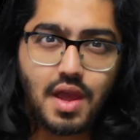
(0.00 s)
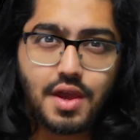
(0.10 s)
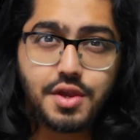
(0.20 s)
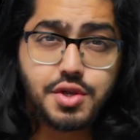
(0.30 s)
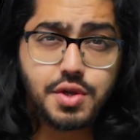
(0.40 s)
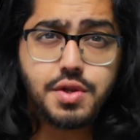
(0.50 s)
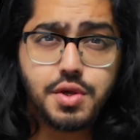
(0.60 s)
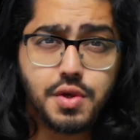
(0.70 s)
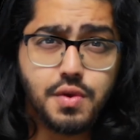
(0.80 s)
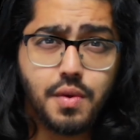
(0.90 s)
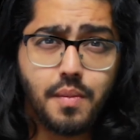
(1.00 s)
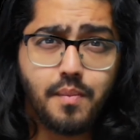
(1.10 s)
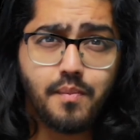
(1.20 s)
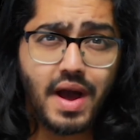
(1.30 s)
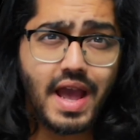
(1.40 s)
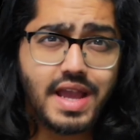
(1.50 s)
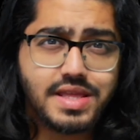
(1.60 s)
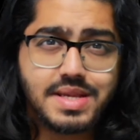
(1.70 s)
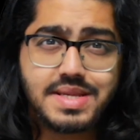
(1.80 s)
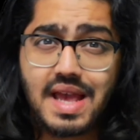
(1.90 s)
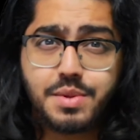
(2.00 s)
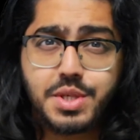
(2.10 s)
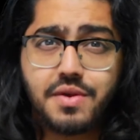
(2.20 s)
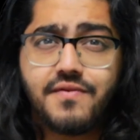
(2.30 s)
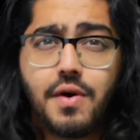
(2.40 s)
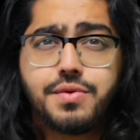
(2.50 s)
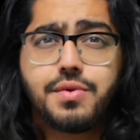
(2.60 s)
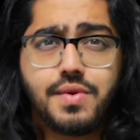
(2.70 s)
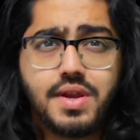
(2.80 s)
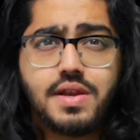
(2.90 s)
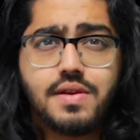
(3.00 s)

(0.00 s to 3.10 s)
Should you buy the Samsung Fold 3?